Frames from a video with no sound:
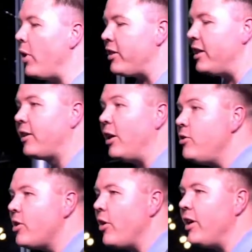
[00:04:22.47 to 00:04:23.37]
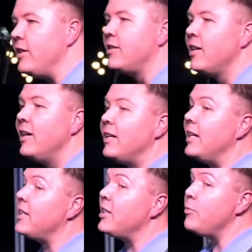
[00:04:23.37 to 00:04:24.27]
But what they don't know is
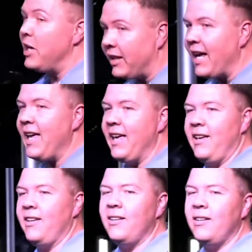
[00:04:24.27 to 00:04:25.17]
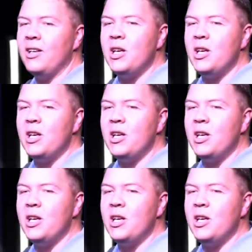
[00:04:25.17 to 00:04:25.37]
there's going to be a day